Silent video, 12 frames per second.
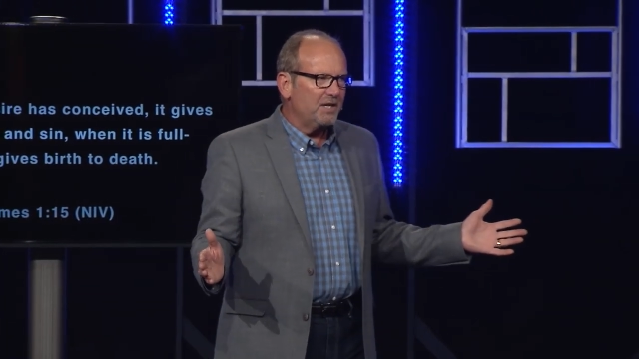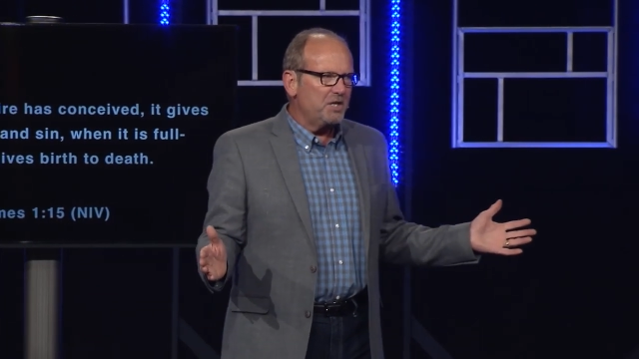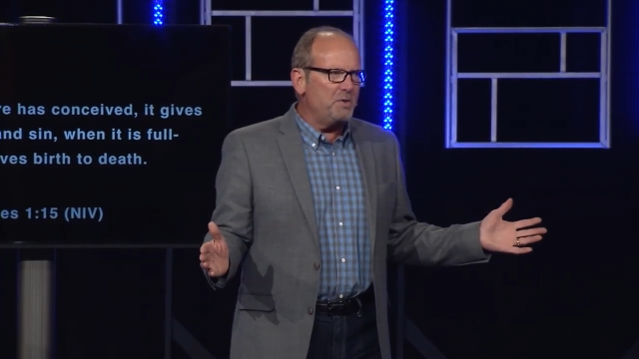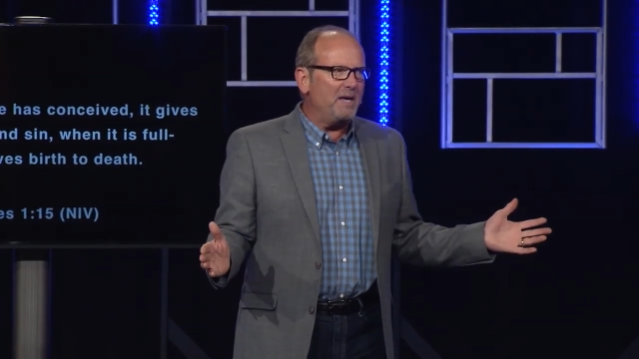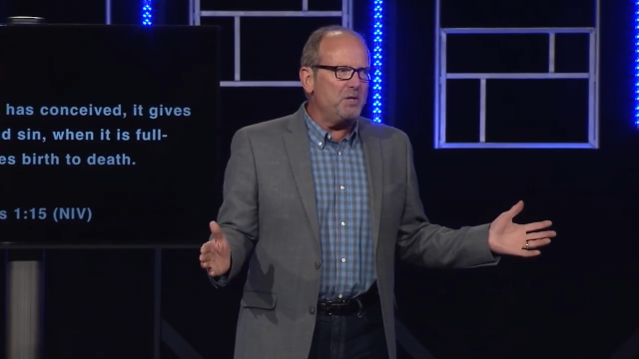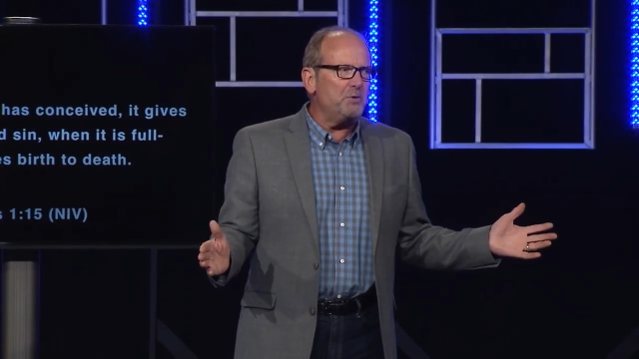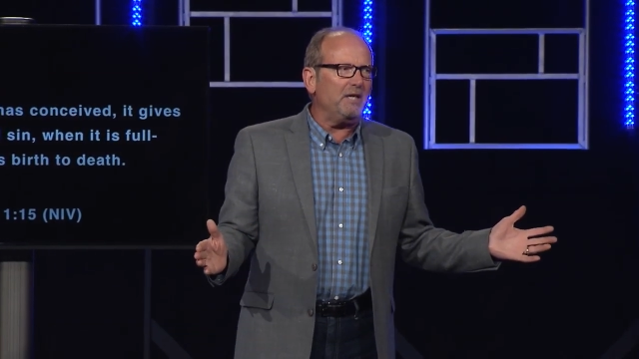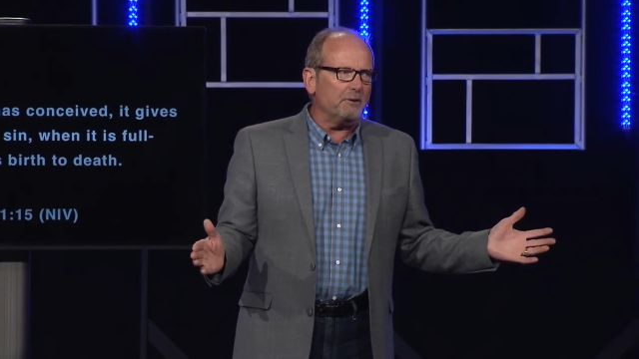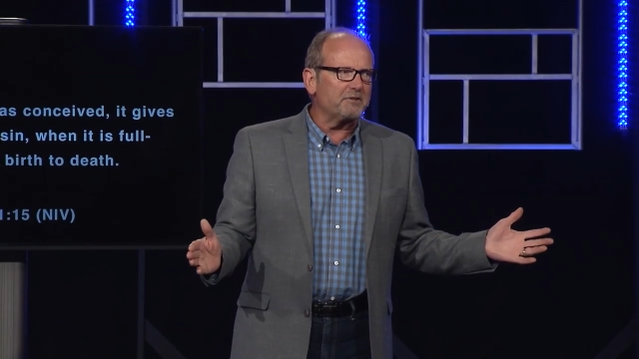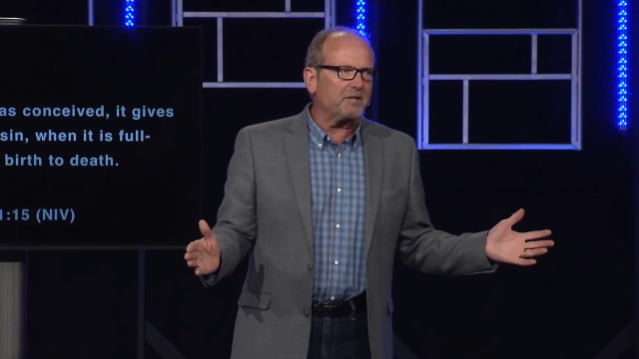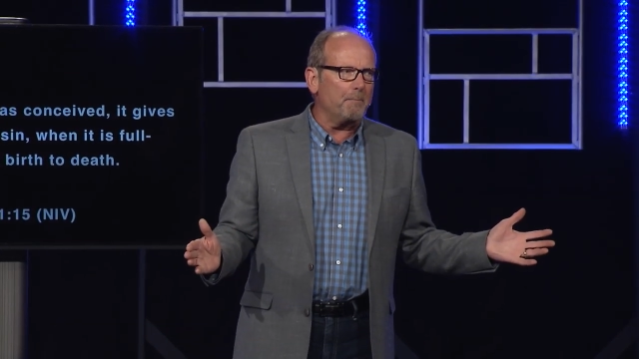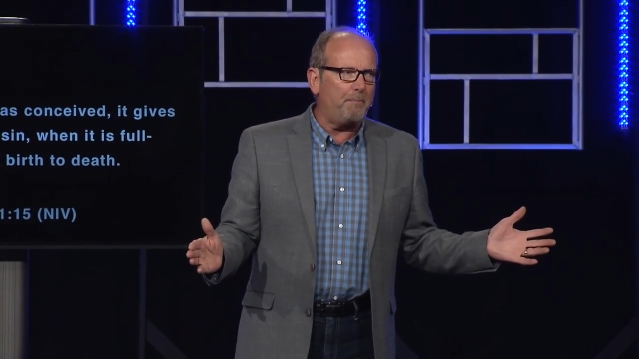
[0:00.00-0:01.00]
You, you deal
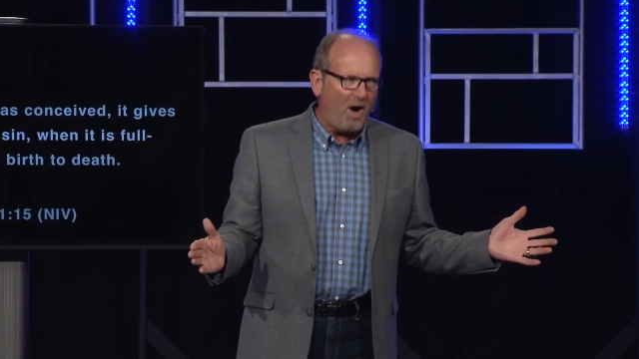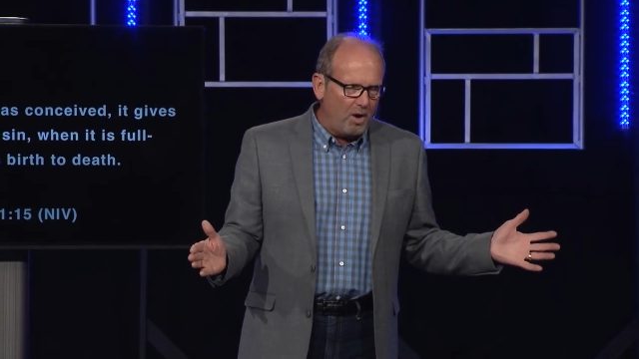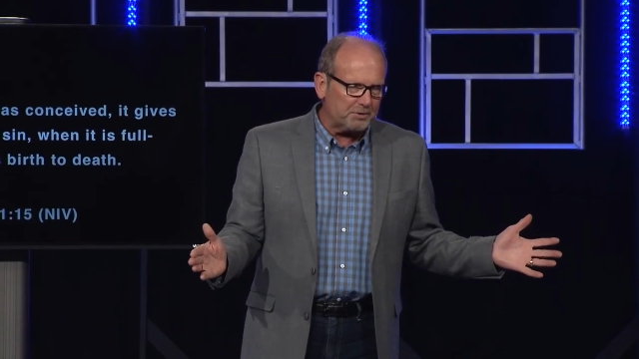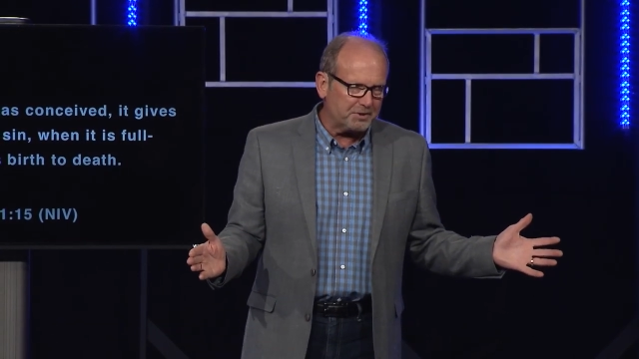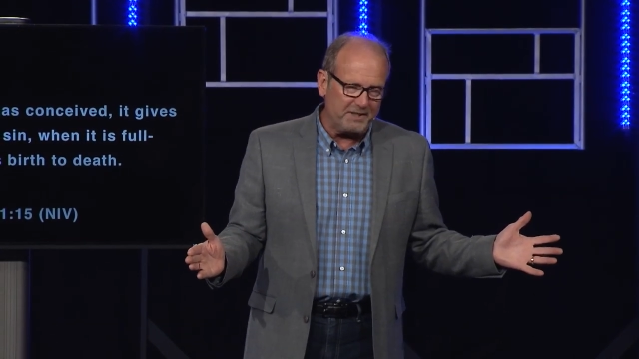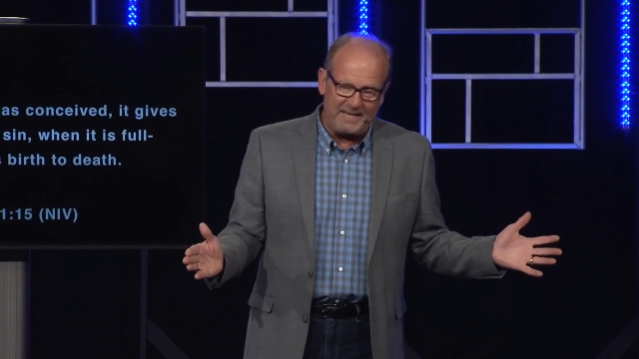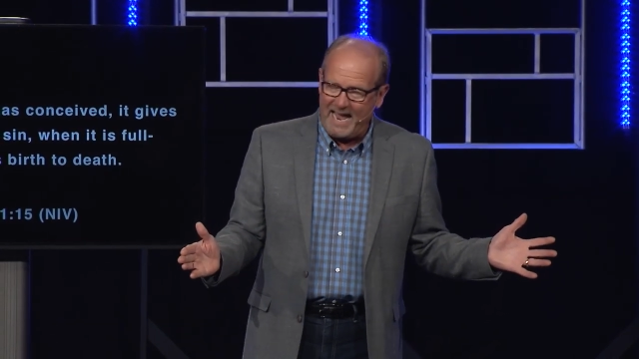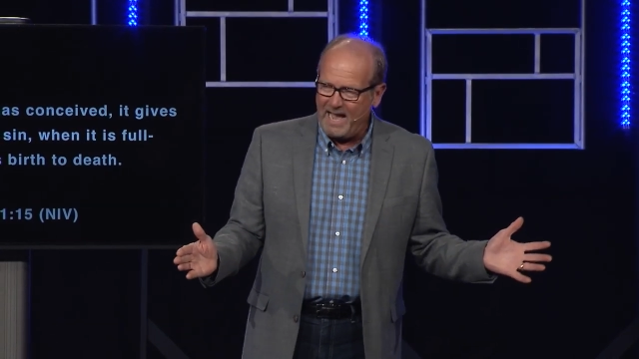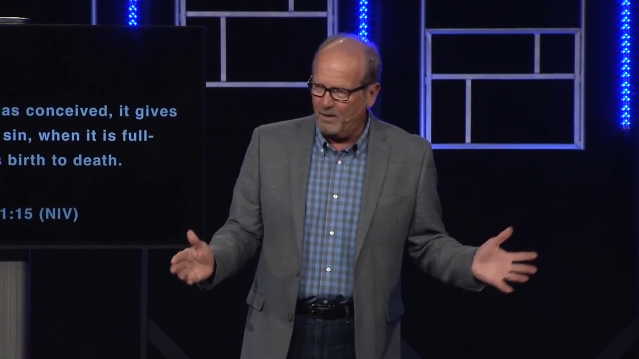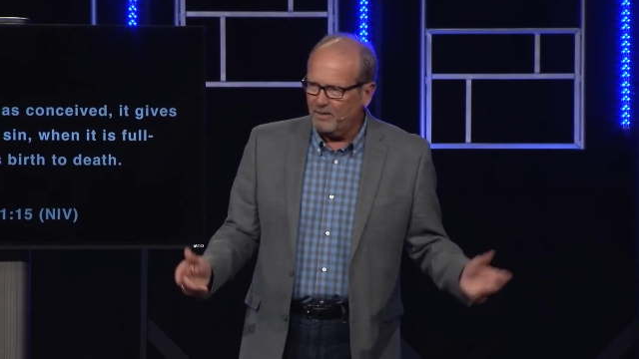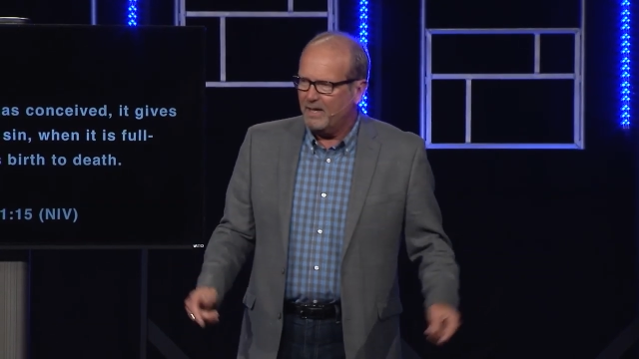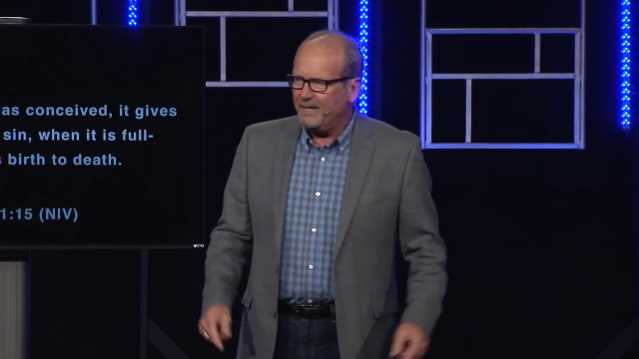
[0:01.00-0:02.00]
with compulsion
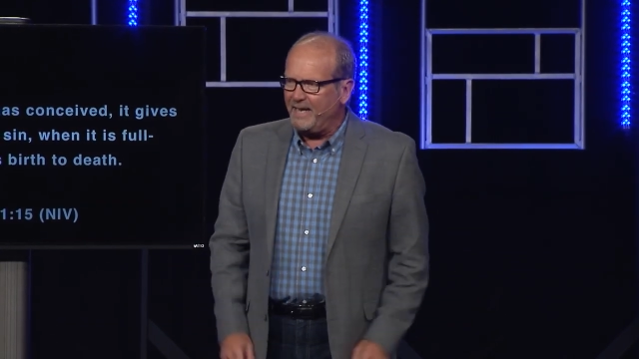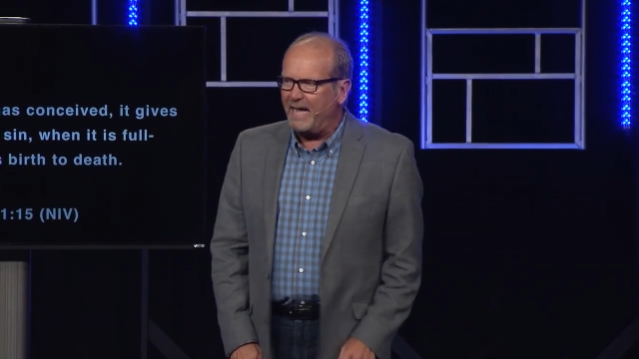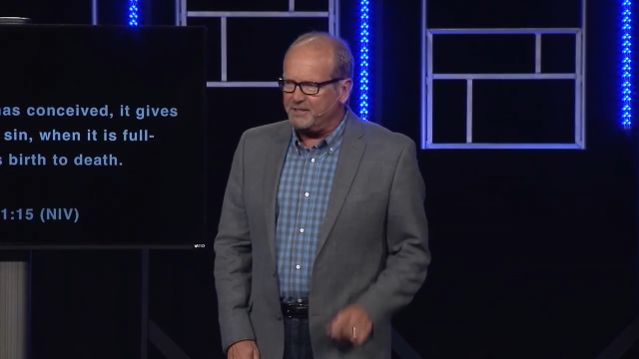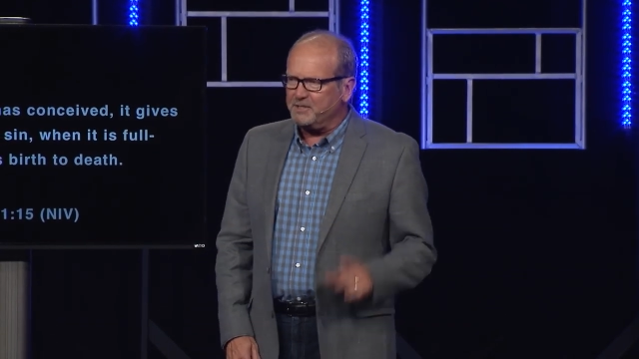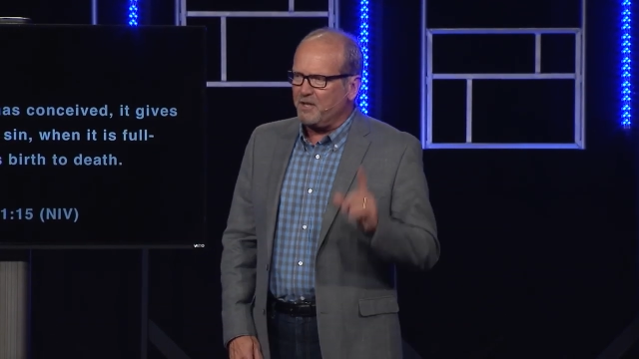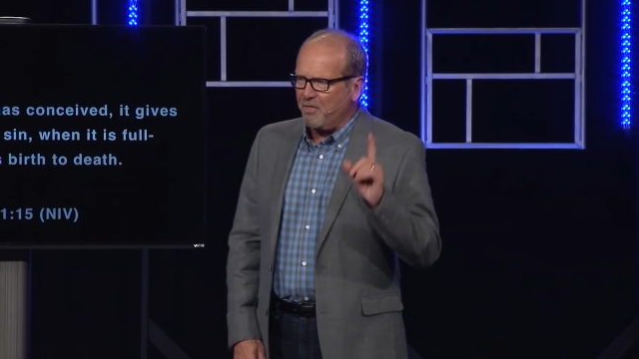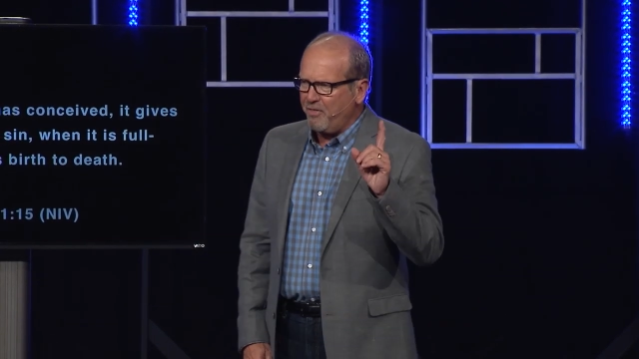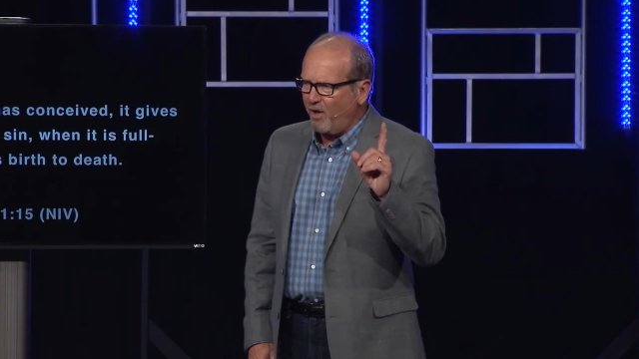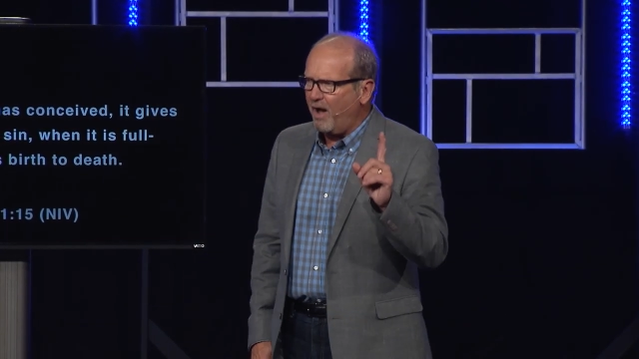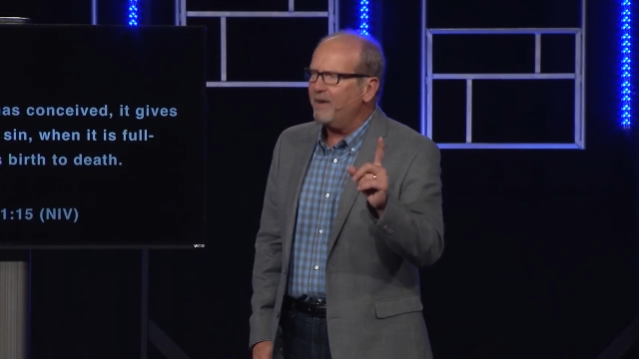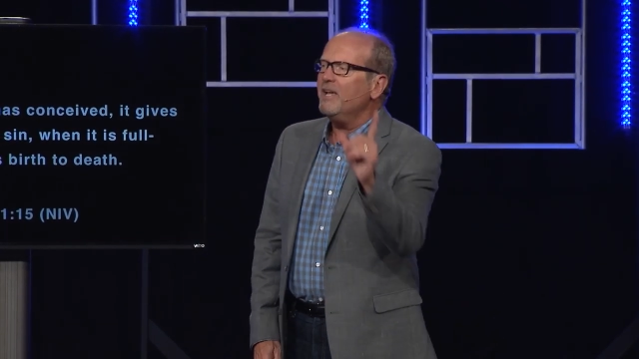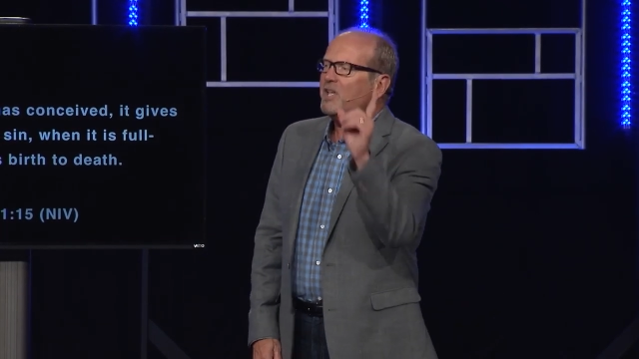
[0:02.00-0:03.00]
now, not just a thought.